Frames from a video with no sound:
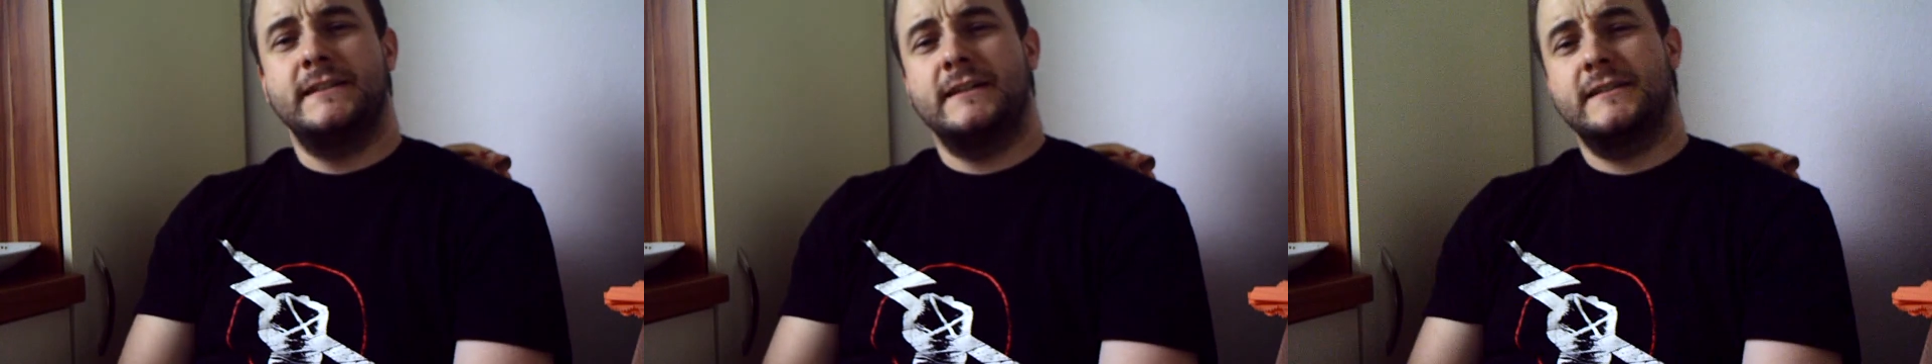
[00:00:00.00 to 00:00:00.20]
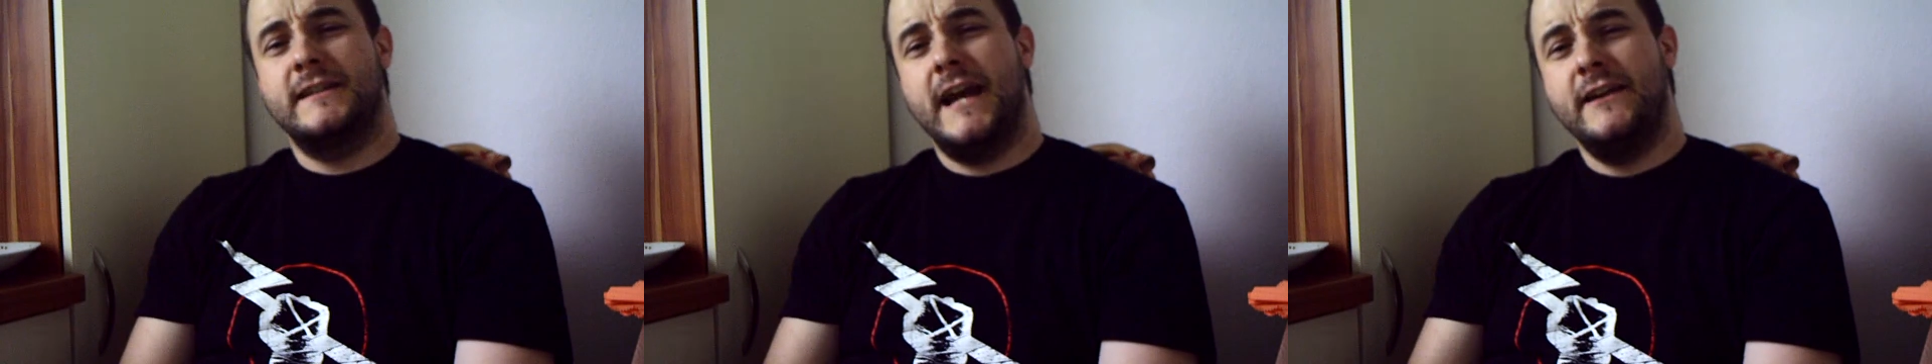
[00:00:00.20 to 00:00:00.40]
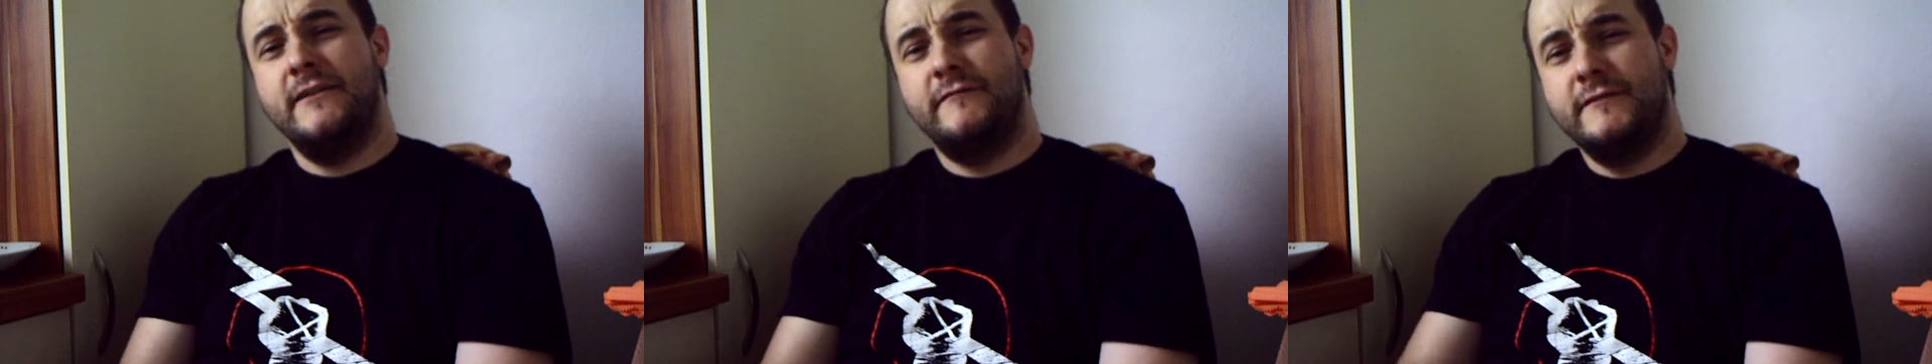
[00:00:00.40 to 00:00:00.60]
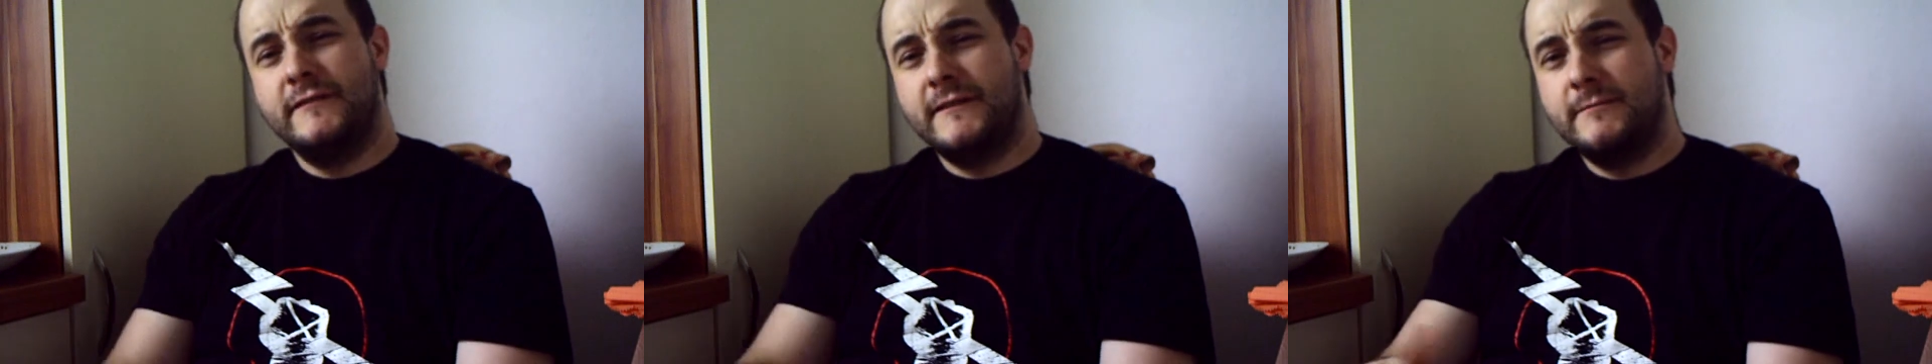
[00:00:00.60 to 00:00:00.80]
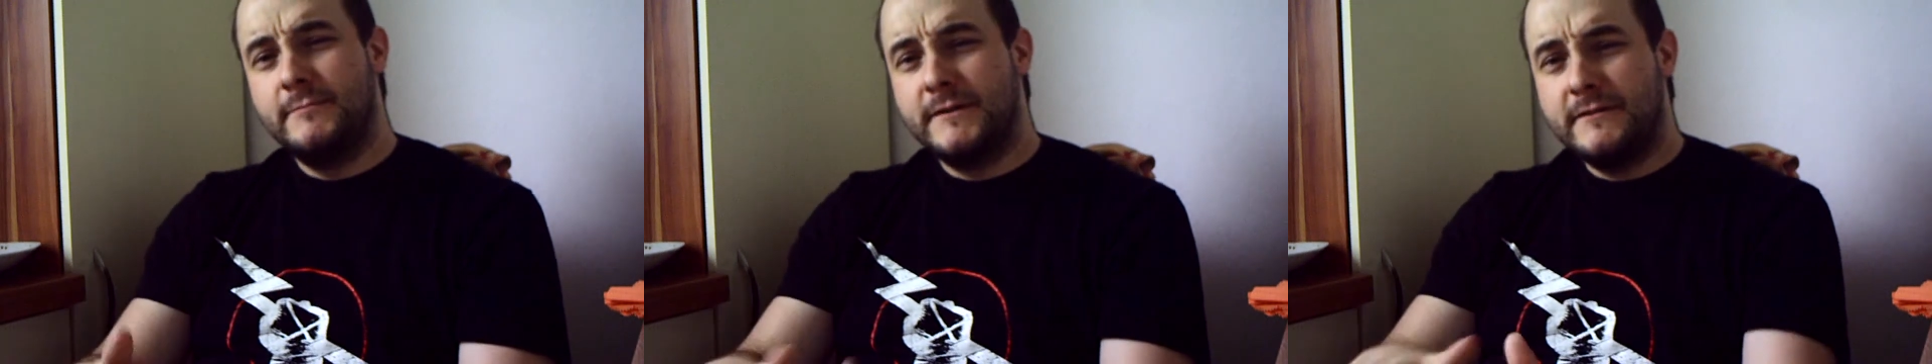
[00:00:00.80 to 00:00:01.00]
got kind of a
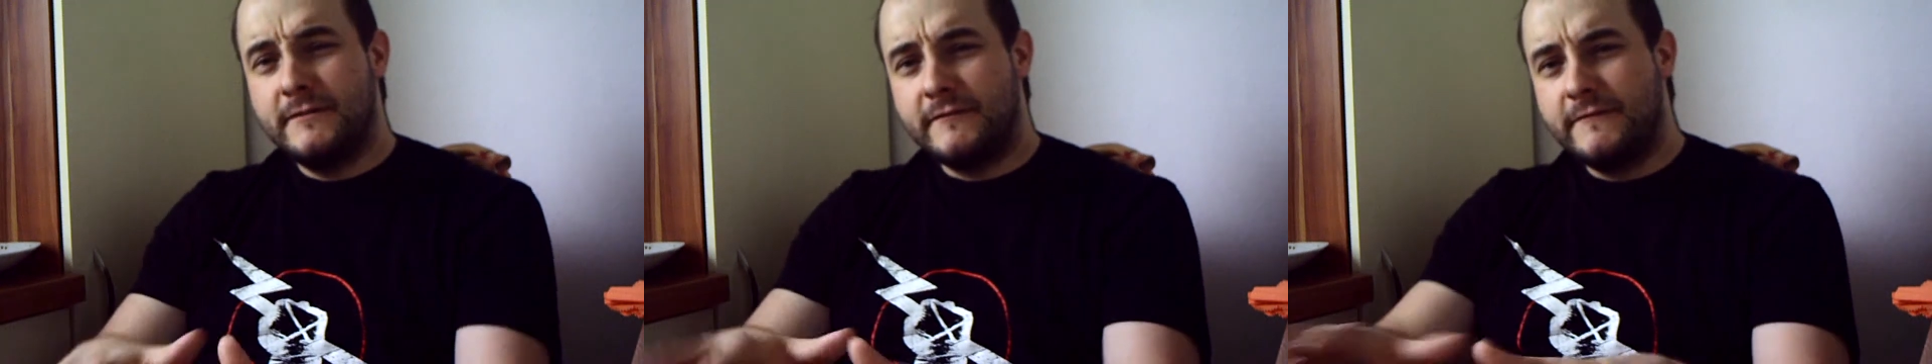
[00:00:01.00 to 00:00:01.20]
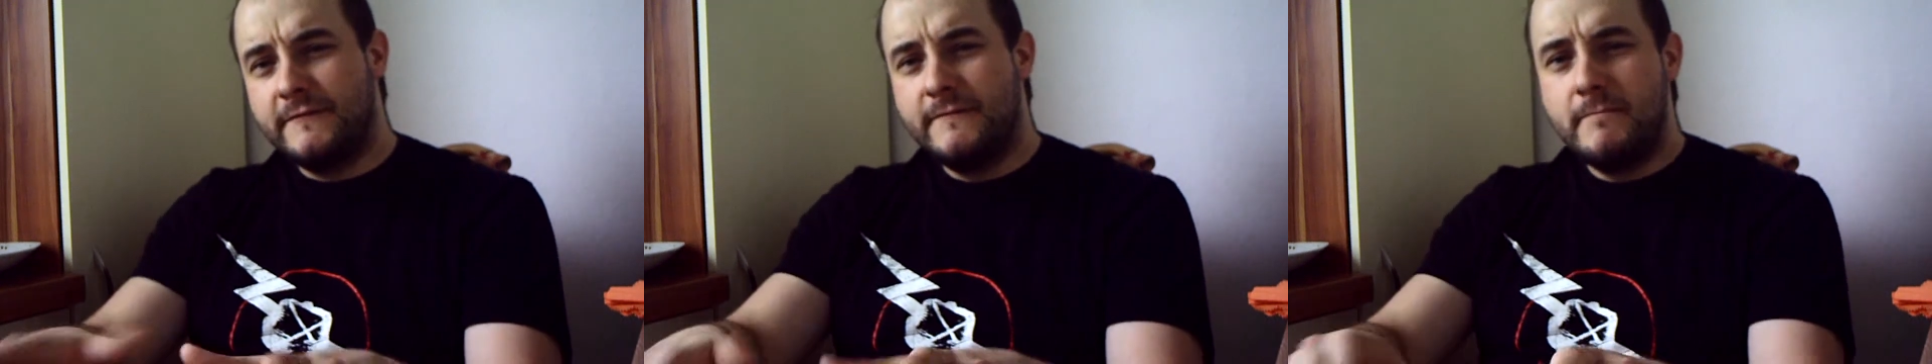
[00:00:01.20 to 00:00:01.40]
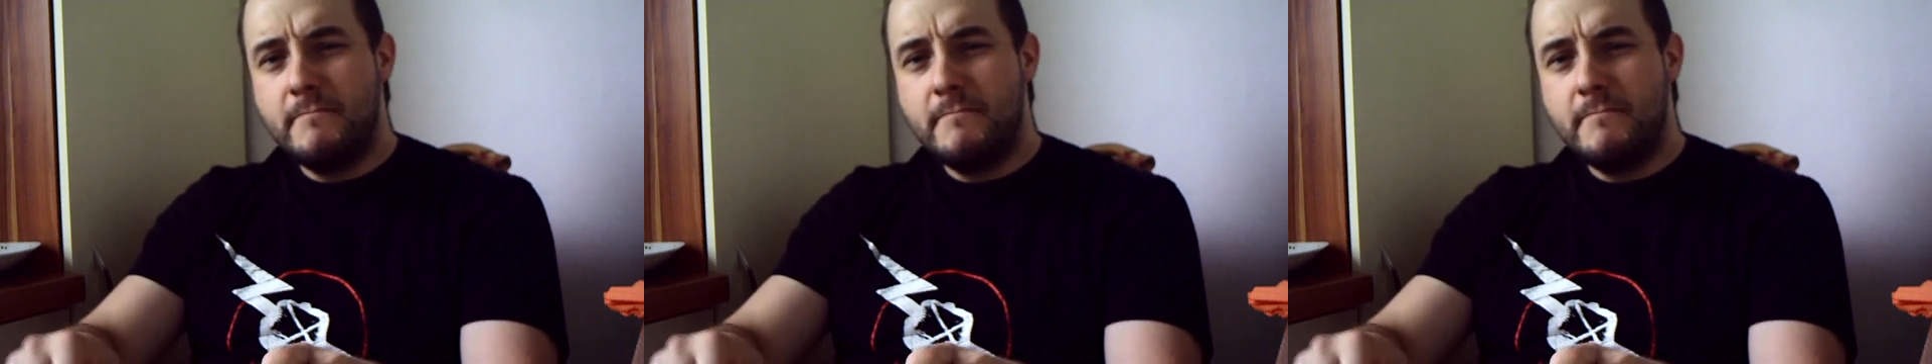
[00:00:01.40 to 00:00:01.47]
little bit of